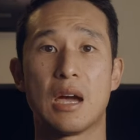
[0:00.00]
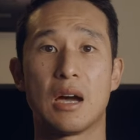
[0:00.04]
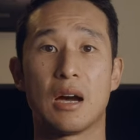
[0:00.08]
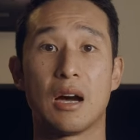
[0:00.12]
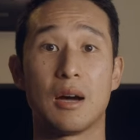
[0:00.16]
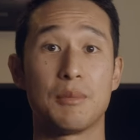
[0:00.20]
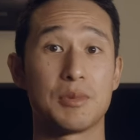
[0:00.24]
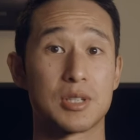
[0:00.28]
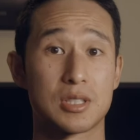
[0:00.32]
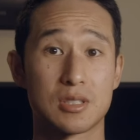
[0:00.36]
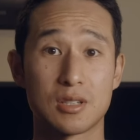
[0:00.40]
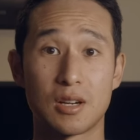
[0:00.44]

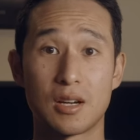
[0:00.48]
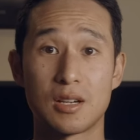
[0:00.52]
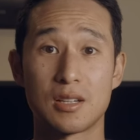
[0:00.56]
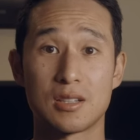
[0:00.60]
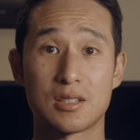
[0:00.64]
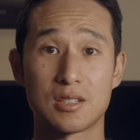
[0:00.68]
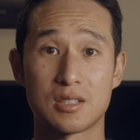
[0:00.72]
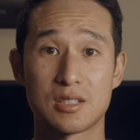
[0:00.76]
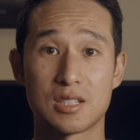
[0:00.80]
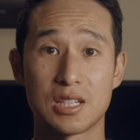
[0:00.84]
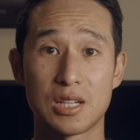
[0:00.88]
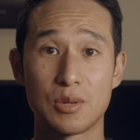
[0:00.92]
I'm
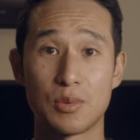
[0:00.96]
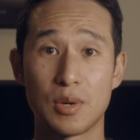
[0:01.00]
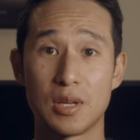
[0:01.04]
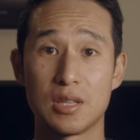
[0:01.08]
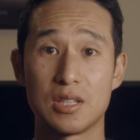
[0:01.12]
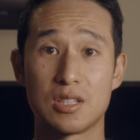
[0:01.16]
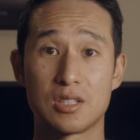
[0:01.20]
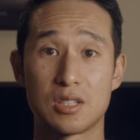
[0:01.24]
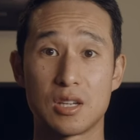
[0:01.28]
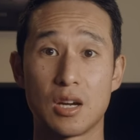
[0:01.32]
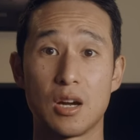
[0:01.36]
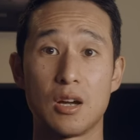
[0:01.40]
excited to see where
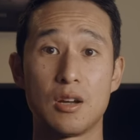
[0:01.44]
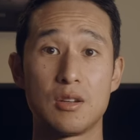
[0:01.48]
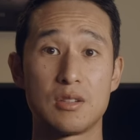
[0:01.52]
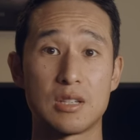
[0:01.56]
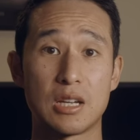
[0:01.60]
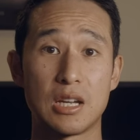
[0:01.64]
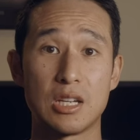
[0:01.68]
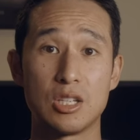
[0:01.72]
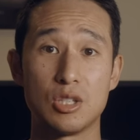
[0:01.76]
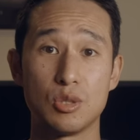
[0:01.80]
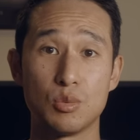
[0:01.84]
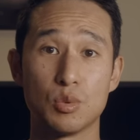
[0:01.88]
this goes,
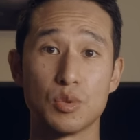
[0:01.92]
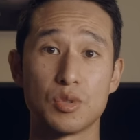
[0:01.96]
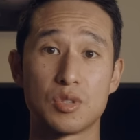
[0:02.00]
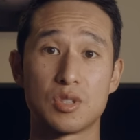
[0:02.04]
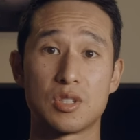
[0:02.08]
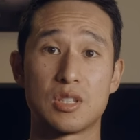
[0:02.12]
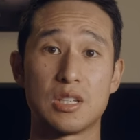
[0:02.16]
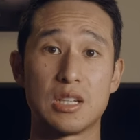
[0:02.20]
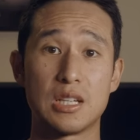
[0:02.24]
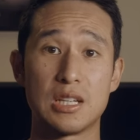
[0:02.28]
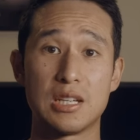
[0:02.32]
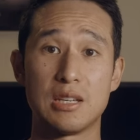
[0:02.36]
and you will
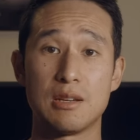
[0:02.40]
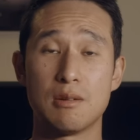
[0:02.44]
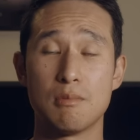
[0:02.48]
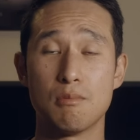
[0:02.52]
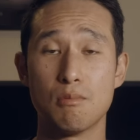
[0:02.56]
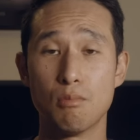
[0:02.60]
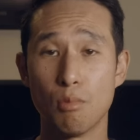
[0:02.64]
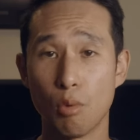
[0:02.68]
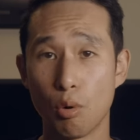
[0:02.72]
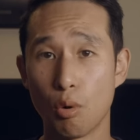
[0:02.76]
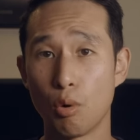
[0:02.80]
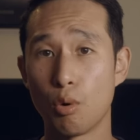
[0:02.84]
see
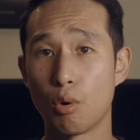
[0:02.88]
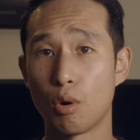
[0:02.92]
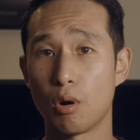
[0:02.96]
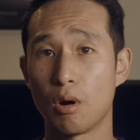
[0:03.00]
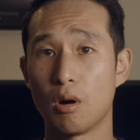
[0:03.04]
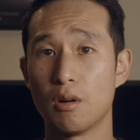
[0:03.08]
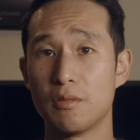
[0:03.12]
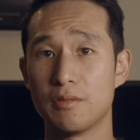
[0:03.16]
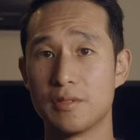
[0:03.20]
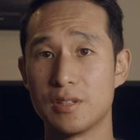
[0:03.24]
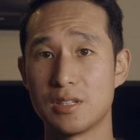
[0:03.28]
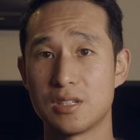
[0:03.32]
more
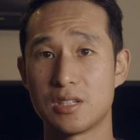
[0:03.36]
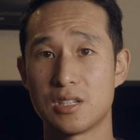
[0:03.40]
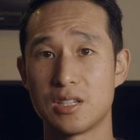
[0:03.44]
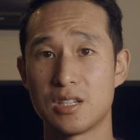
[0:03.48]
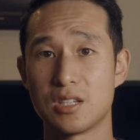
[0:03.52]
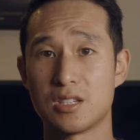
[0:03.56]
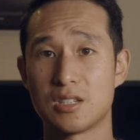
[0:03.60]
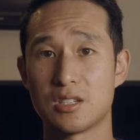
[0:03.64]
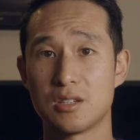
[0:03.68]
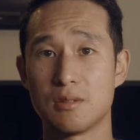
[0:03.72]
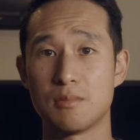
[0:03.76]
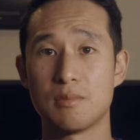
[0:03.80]
of this
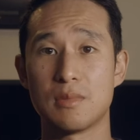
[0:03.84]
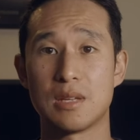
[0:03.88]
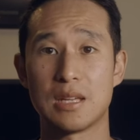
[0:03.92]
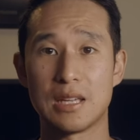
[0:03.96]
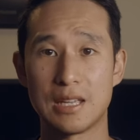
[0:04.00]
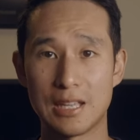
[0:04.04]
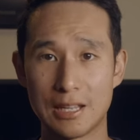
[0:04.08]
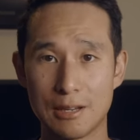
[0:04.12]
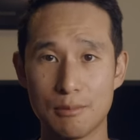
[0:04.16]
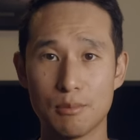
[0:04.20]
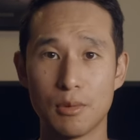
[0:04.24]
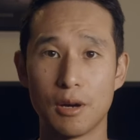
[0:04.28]
system
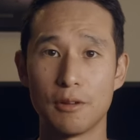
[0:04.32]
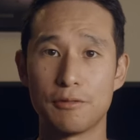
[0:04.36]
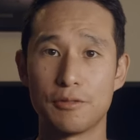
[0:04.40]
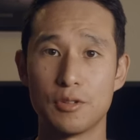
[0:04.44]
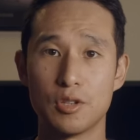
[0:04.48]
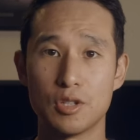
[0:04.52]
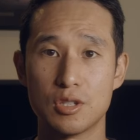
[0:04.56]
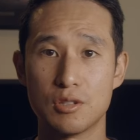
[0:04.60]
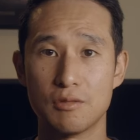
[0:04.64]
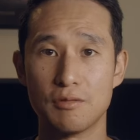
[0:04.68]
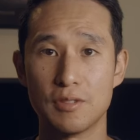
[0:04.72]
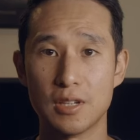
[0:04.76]
in my
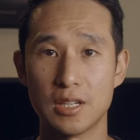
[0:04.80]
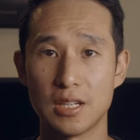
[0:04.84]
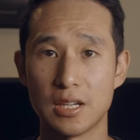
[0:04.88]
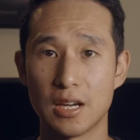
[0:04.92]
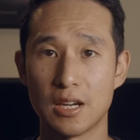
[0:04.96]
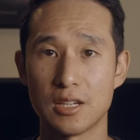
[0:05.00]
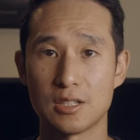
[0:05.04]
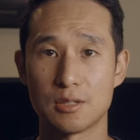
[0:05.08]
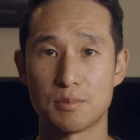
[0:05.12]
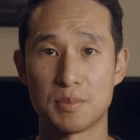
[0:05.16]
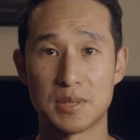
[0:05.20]
future videos,